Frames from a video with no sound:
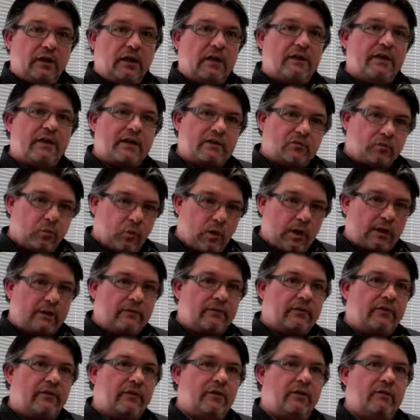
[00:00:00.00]
and that's one
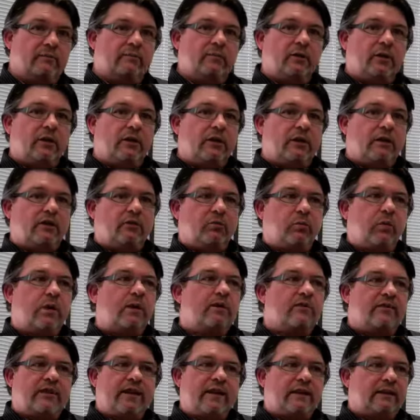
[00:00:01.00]
of the
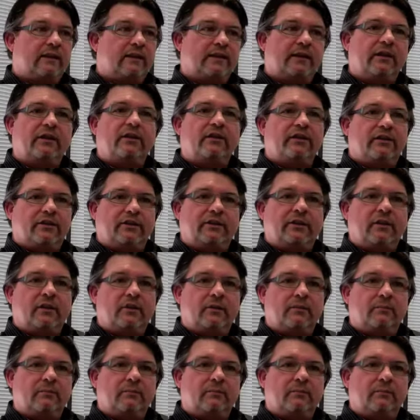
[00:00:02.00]
analytics